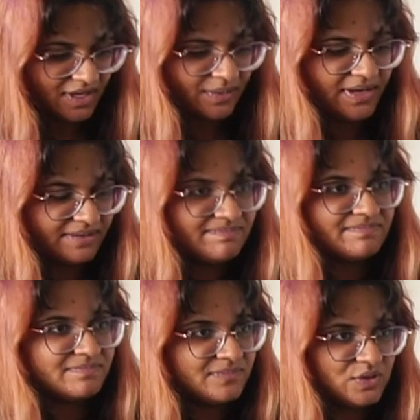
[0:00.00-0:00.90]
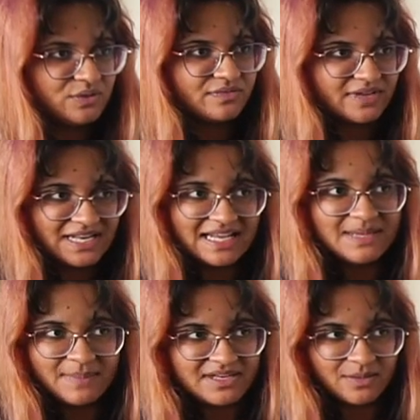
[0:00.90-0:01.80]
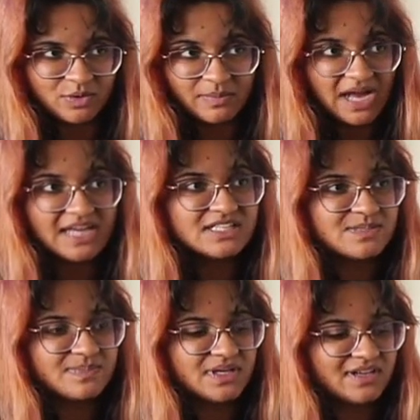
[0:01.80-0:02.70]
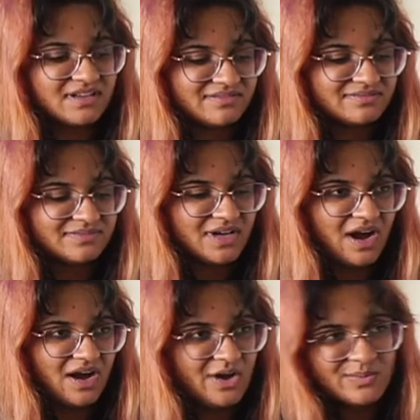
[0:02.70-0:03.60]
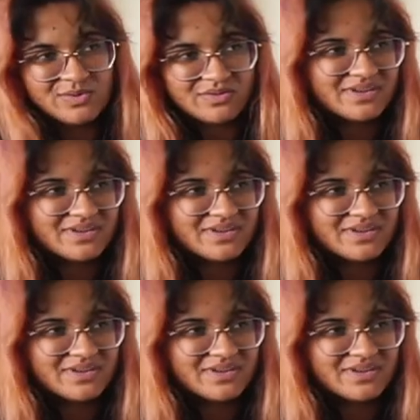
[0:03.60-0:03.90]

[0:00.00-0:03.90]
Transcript: Okay. You've clearly made up your mind, but I hope you'll